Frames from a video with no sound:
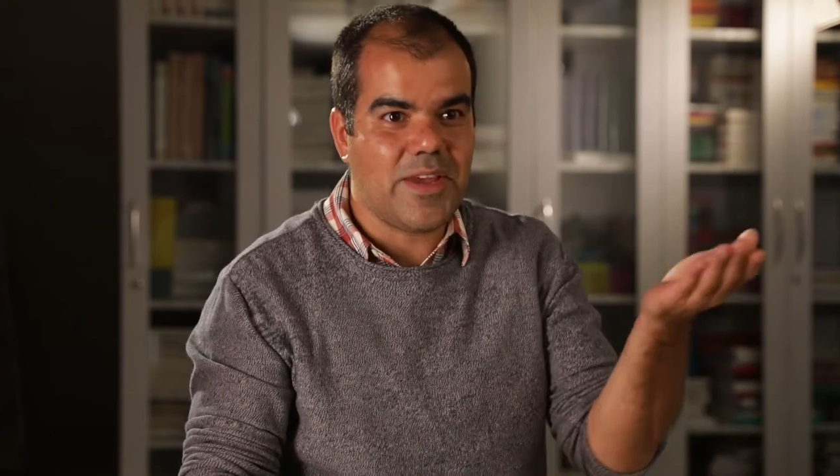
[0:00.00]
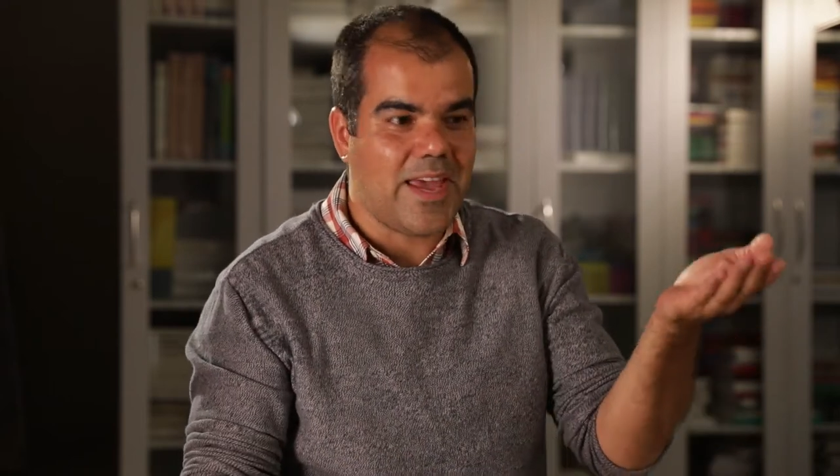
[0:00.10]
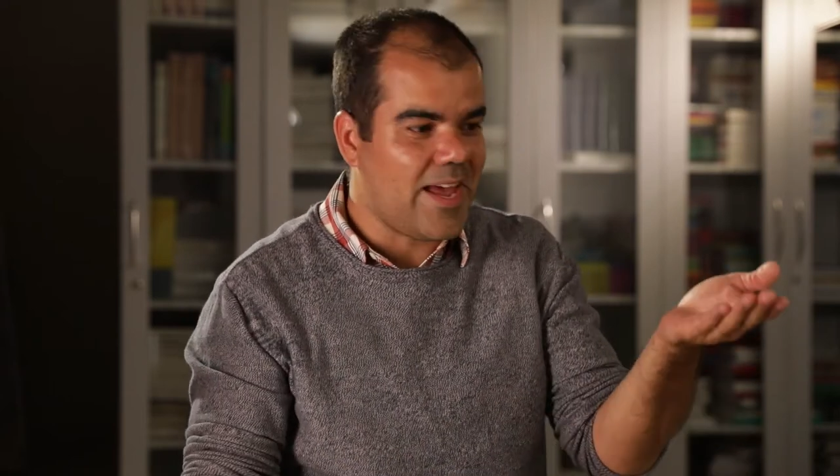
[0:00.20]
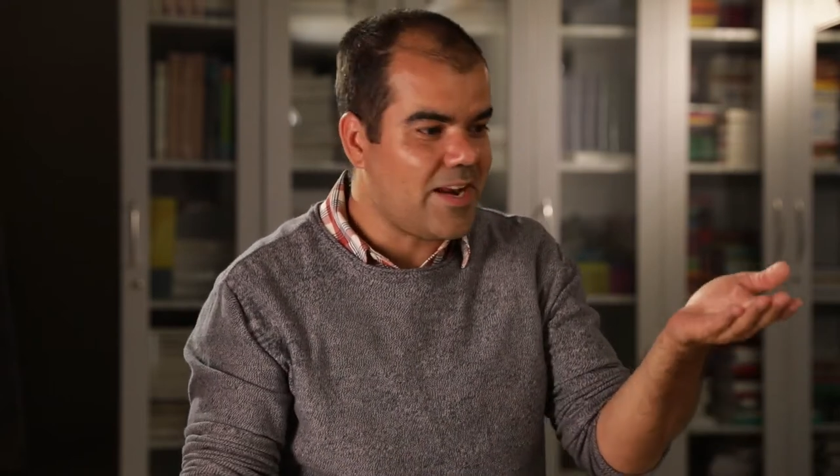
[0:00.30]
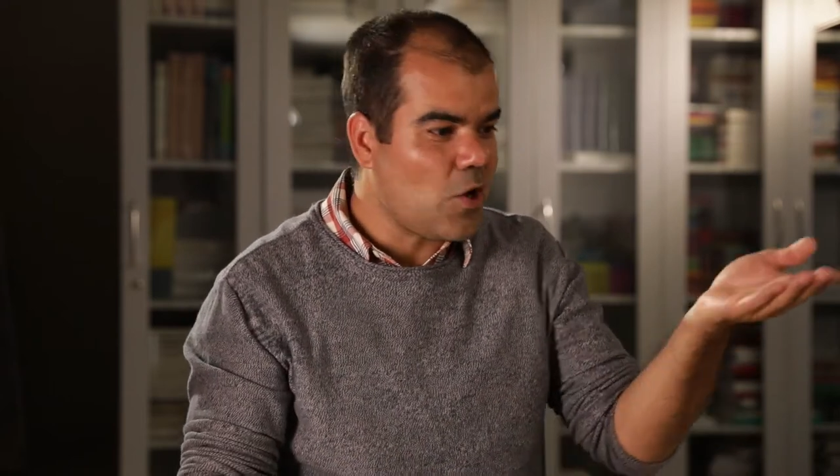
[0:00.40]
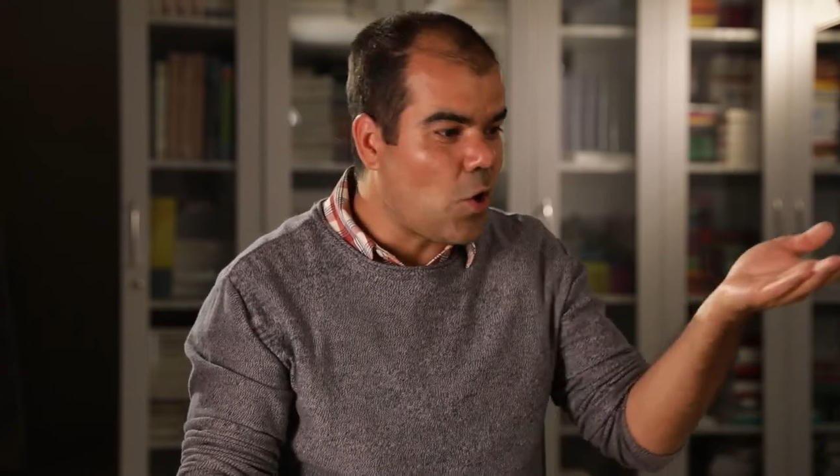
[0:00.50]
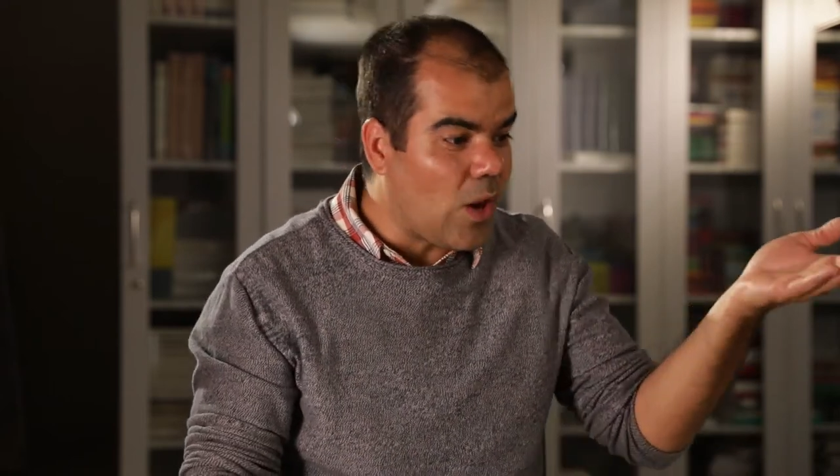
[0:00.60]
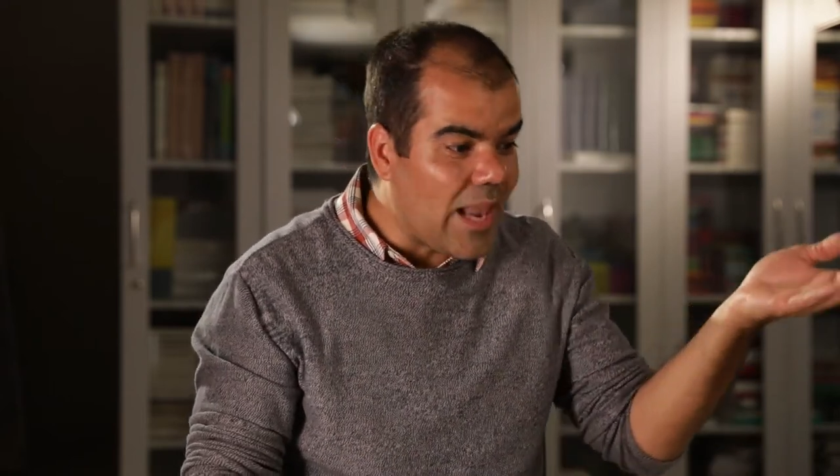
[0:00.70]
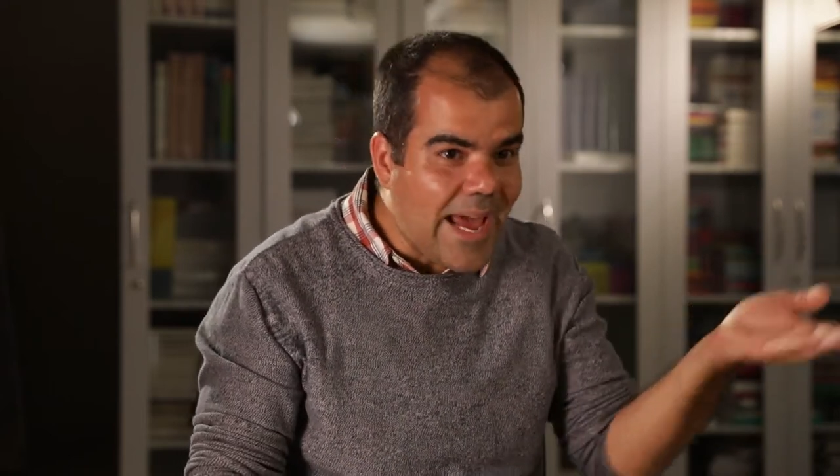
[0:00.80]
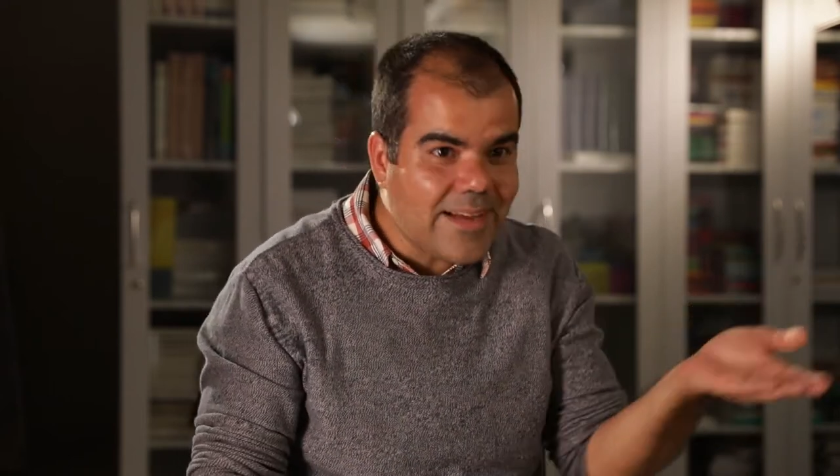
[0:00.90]
can
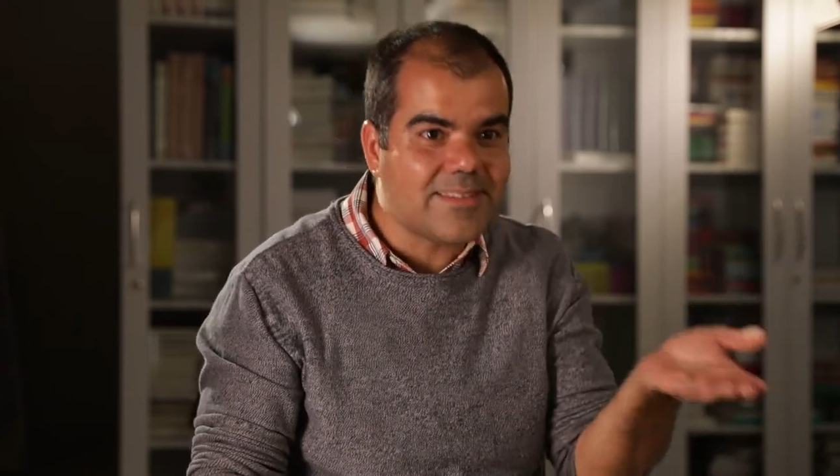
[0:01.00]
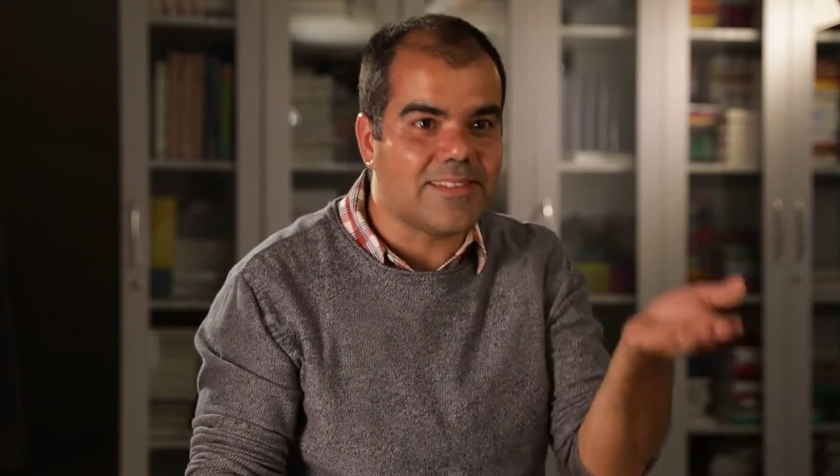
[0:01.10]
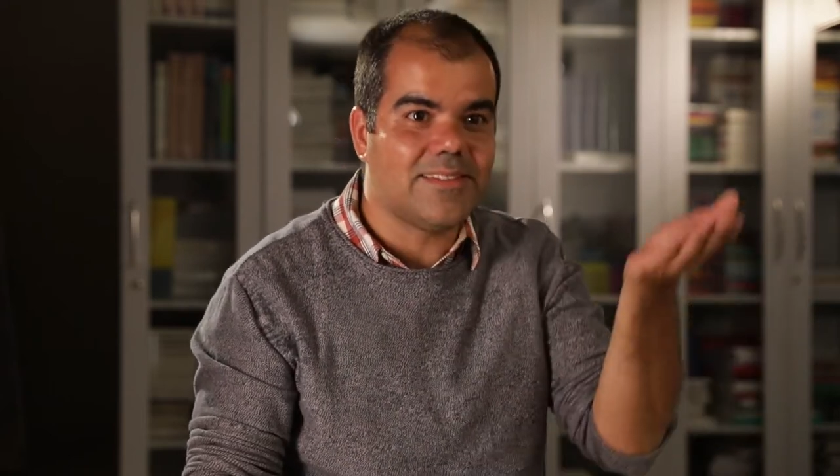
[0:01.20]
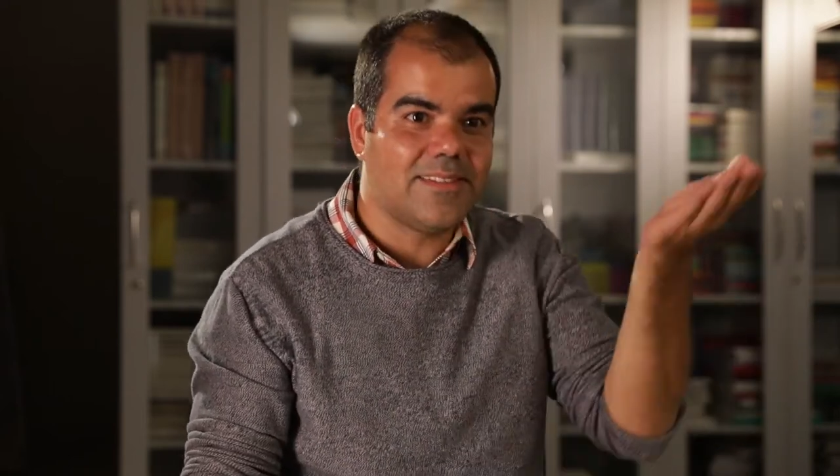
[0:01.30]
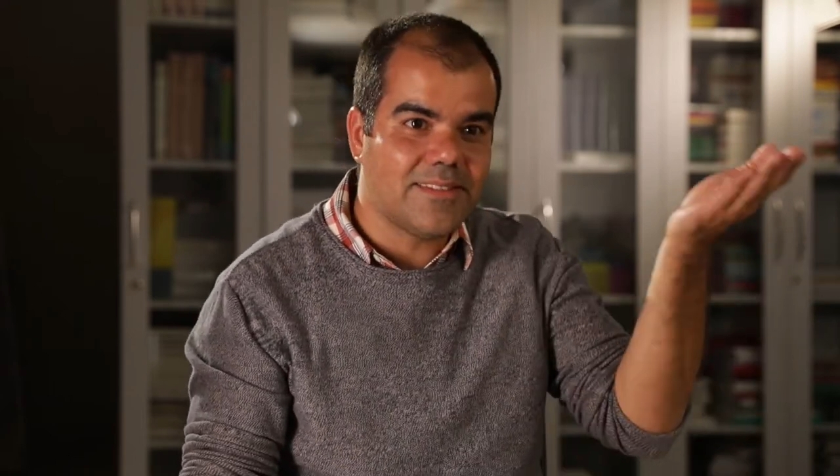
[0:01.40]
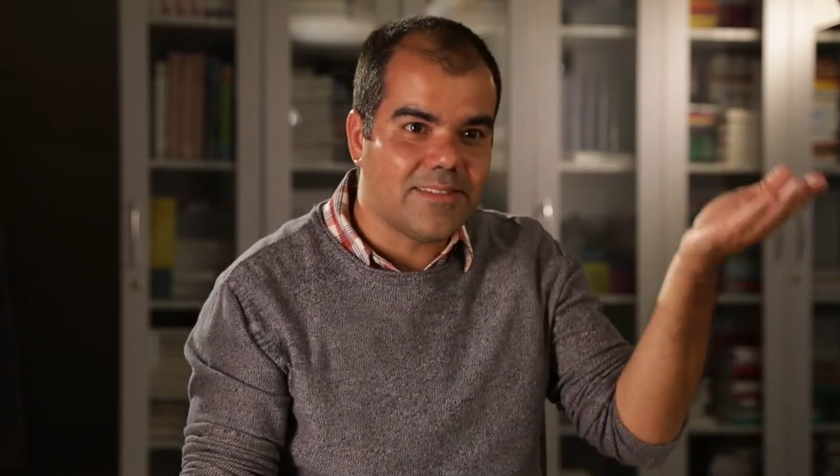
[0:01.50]
collect it,